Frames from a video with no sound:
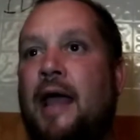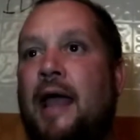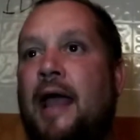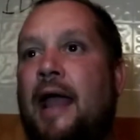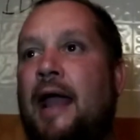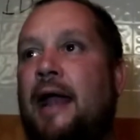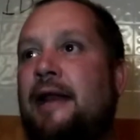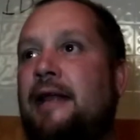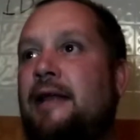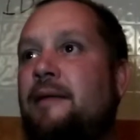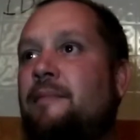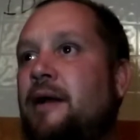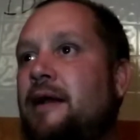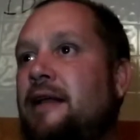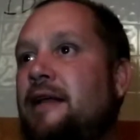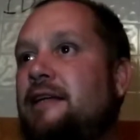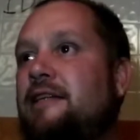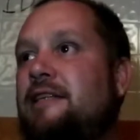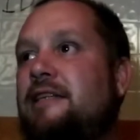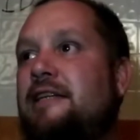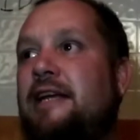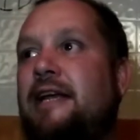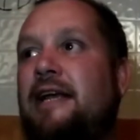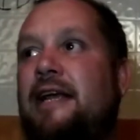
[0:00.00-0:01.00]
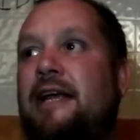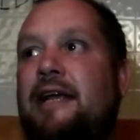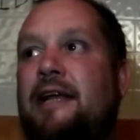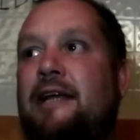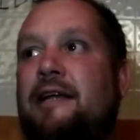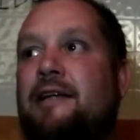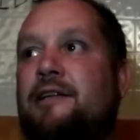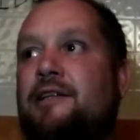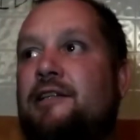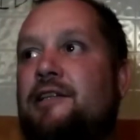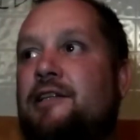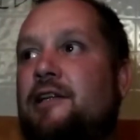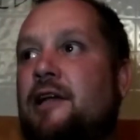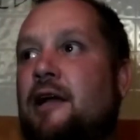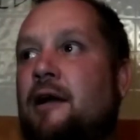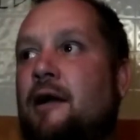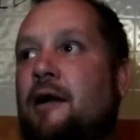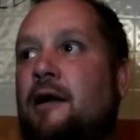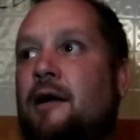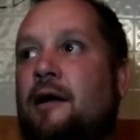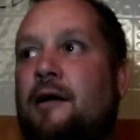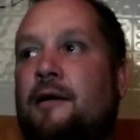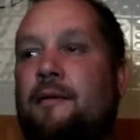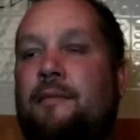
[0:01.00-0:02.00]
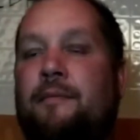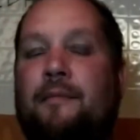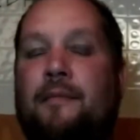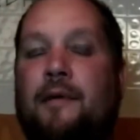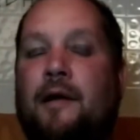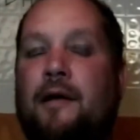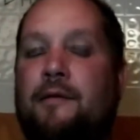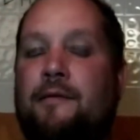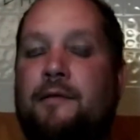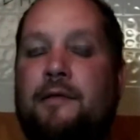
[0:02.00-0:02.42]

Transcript: Anybody sees um,